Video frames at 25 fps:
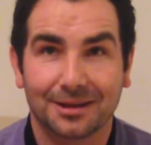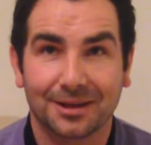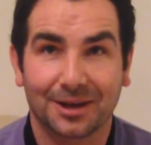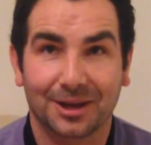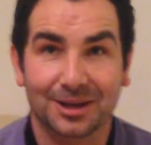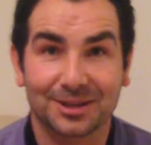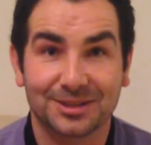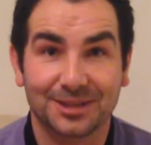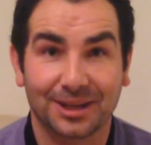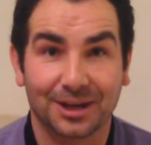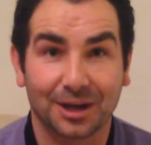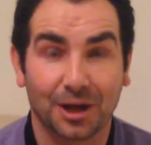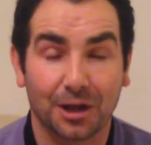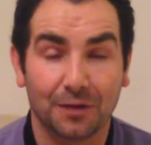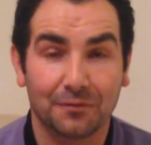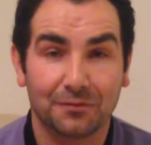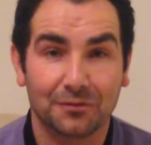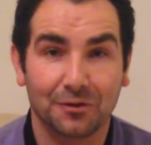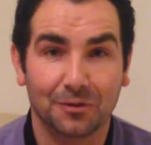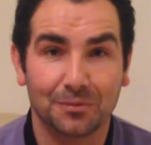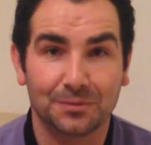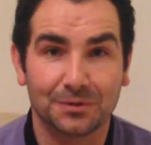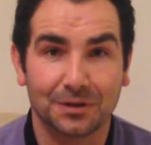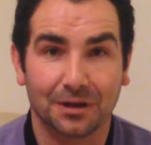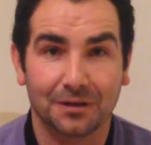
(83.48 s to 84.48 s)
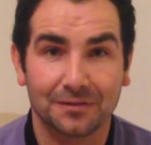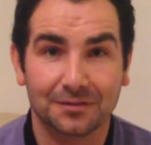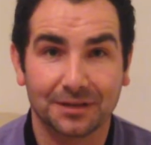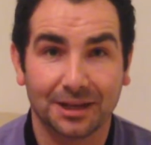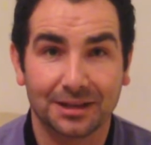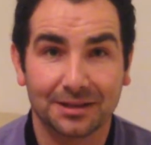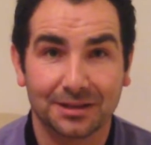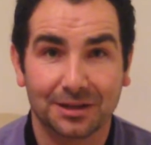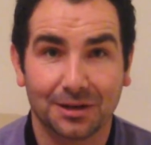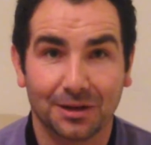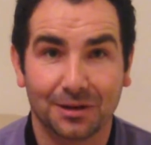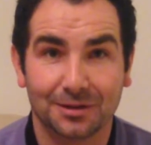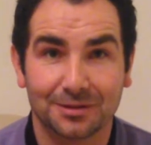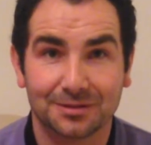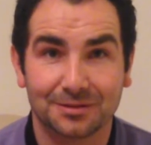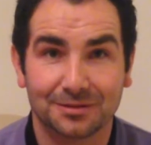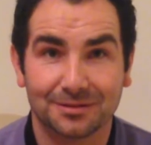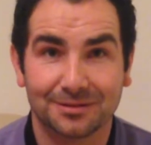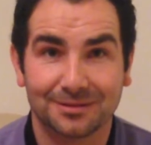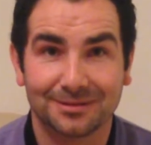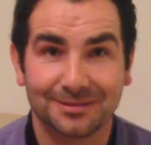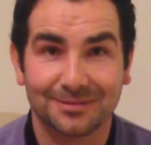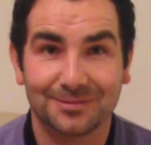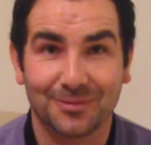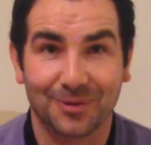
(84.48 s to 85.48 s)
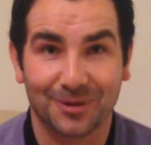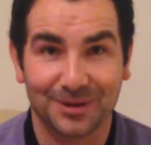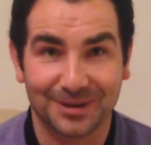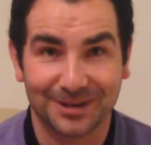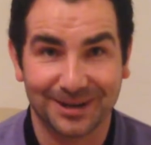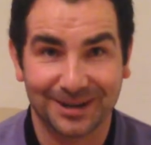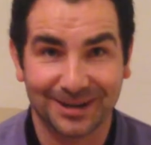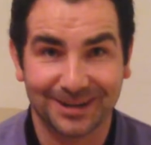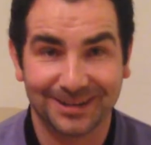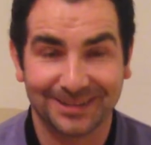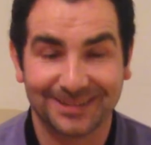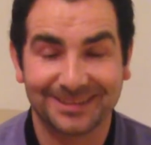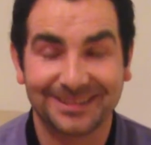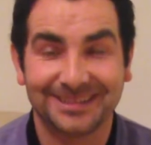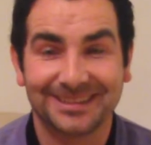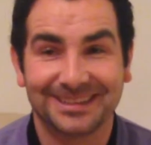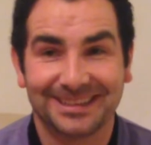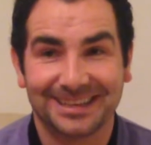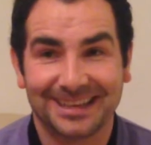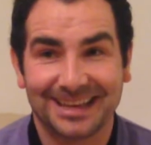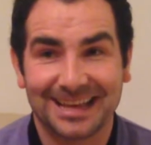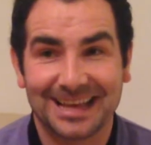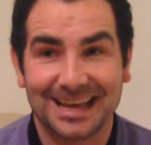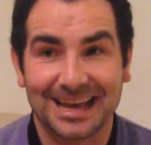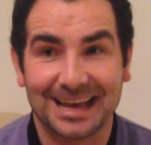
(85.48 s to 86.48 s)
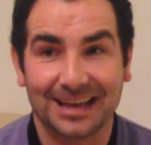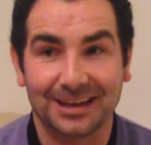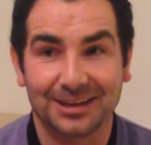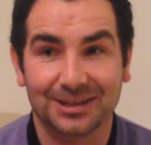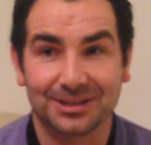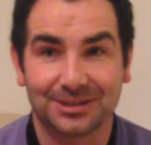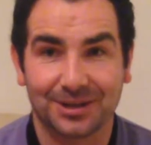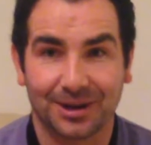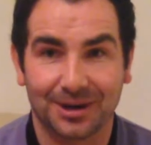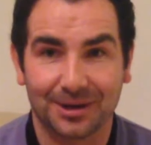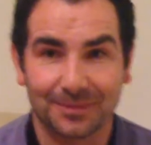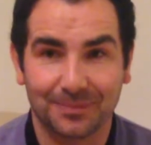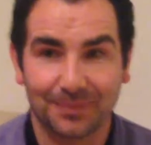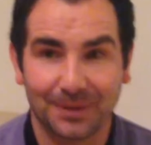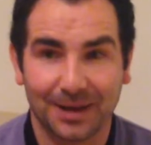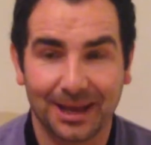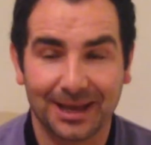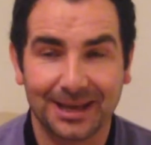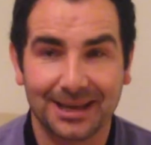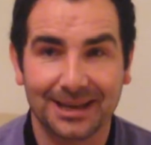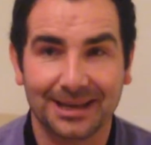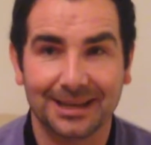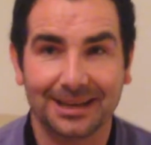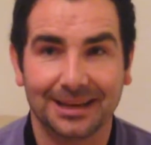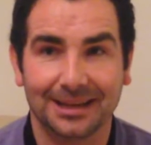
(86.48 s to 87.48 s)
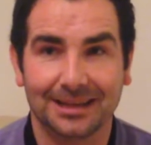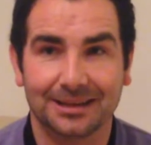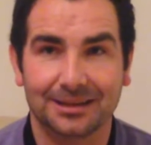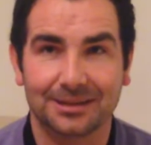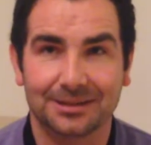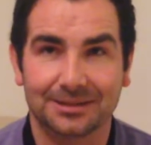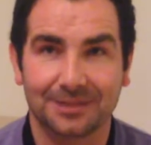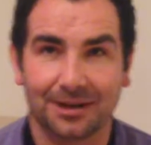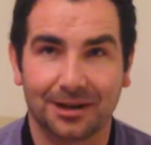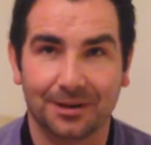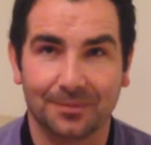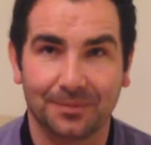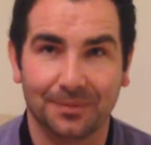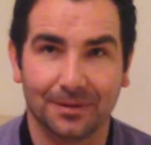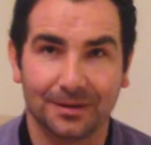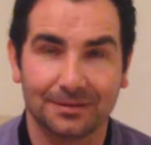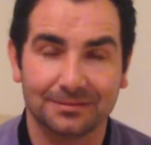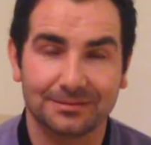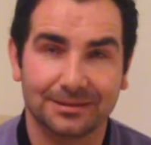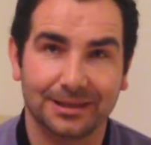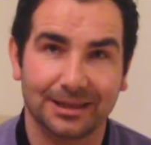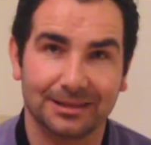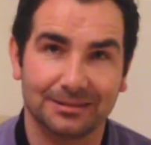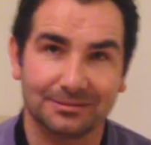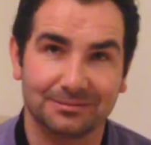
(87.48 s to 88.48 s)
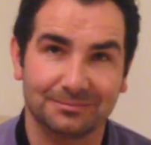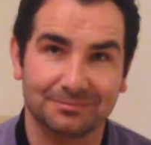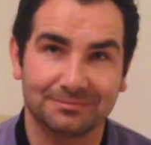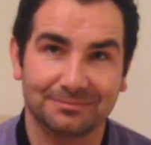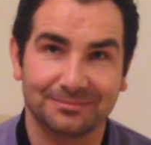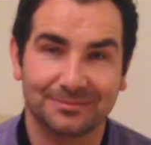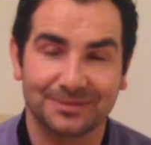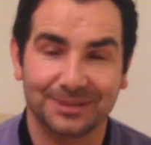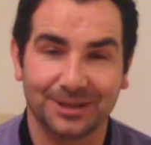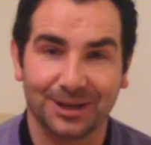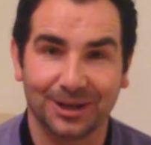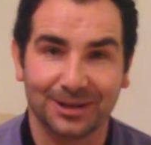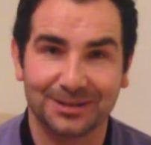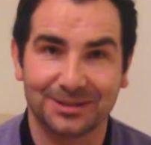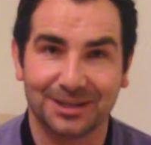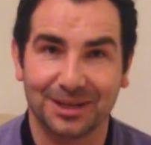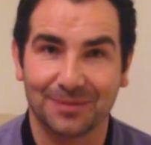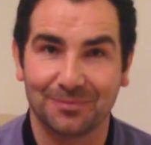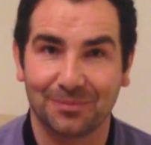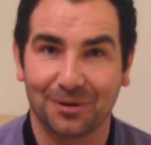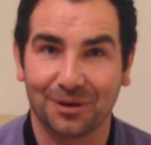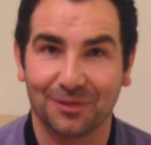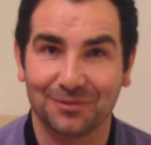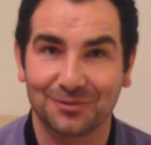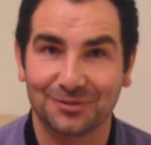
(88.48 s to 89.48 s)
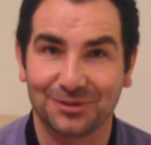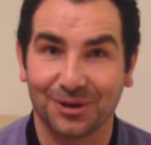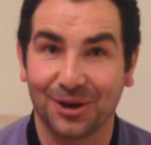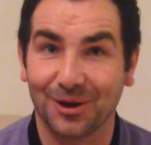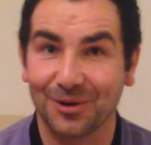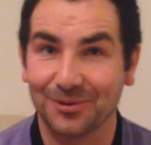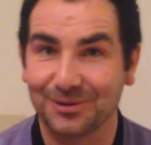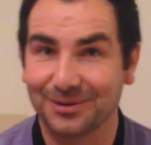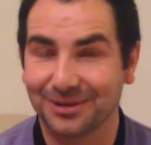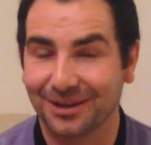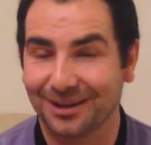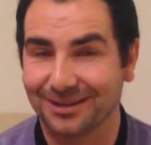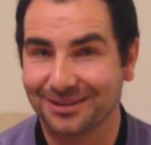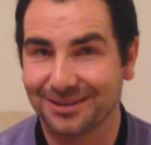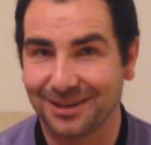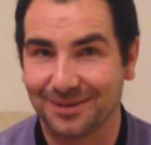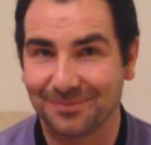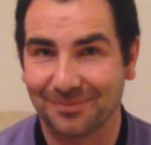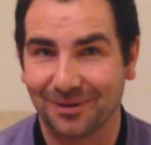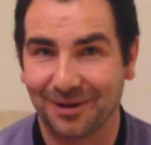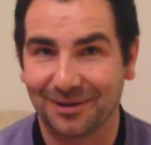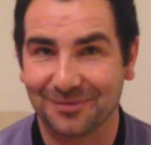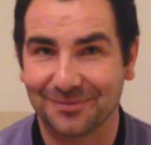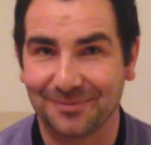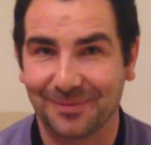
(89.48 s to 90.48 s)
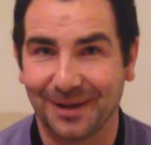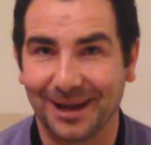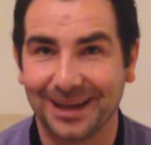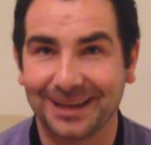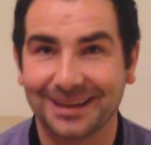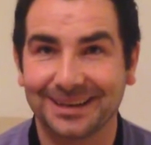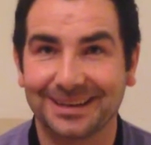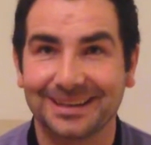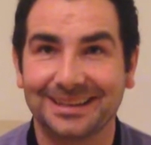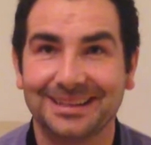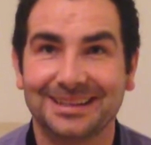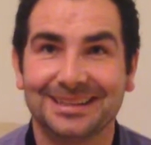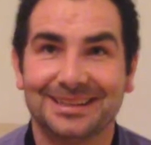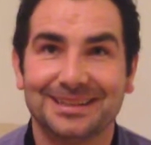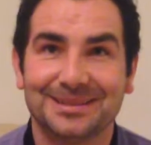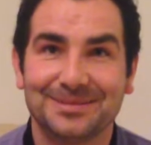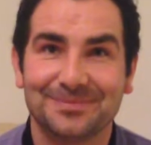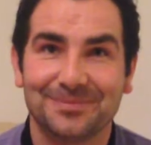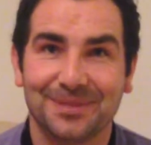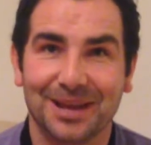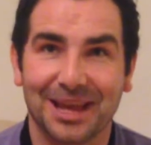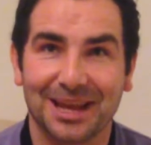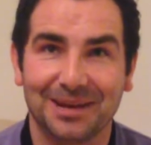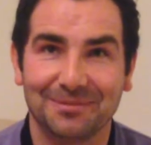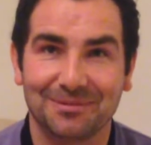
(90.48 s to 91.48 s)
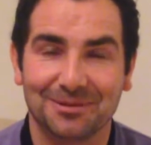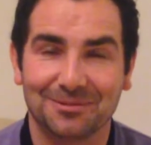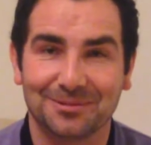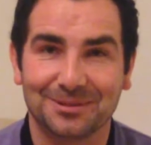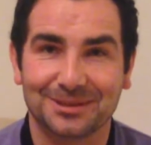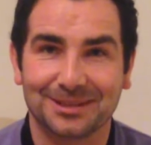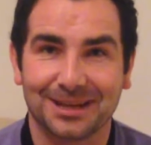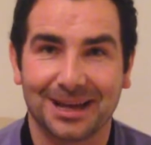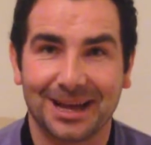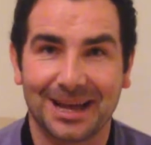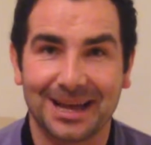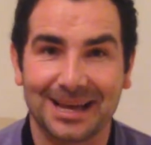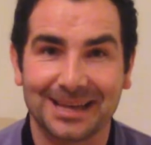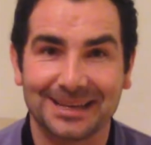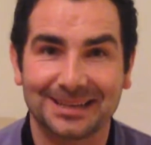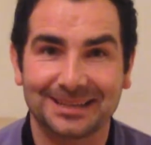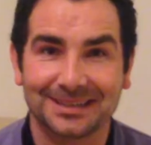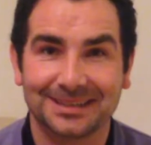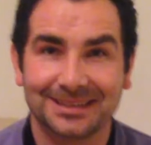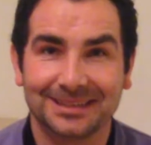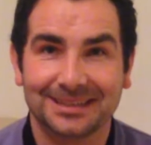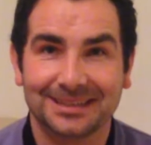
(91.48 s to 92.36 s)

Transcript: got a set of golf clubs off Santa Claus one year. And I started playing, and I started getting the odd tip off Joe, the odd tip off Matt, playing a bit with Dad.